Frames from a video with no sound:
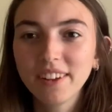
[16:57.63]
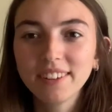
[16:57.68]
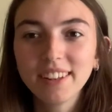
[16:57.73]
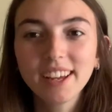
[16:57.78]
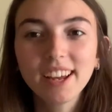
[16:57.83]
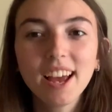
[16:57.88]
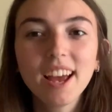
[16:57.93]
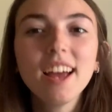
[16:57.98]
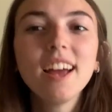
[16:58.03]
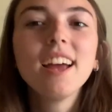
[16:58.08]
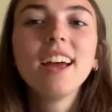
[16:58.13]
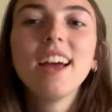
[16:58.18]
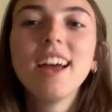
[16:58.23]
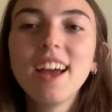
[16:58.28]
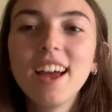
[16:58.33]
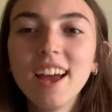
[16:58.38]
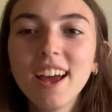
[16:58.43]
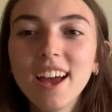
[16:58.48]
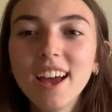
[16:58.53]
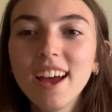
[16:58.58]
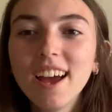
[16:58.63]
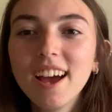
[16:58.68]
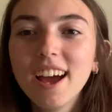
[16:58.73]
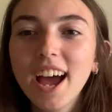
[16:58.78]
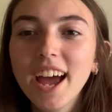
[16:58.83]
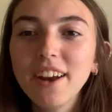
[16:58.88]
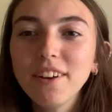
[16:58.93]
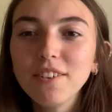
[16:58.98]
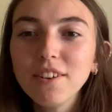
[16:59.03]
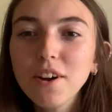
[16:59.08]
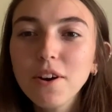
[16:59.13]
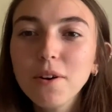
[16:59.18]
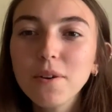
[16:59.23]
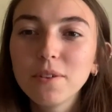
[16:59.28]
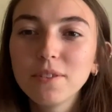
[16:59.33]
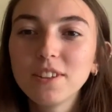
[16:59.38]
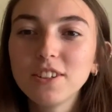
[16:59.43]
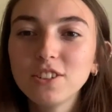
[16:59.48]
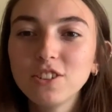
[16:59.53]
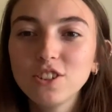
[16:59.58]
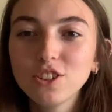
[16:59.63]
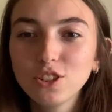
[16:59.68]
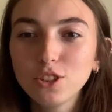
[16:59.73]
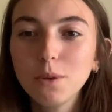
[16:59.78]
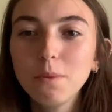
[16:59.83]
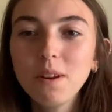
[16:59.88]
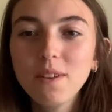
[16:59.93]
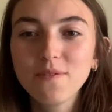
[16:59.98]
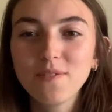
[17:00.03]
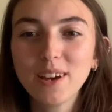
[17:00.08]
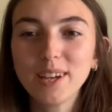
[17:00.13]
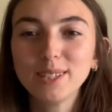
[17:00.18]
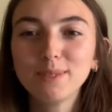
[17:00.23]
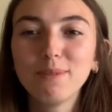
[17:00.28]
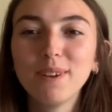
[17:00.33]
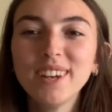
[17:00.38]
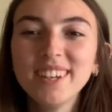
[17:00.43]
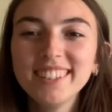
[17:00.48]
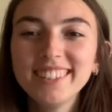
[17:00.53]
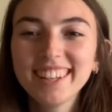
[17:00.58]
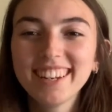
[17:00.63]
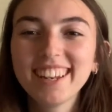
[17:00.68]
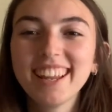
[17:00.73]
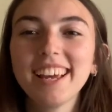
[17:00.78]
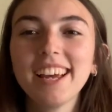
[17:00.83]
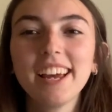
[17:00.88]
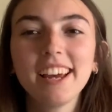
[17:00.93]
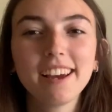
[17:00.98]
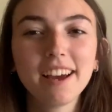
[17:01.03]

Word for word: Like I don't know, there's just so many Vespas that like I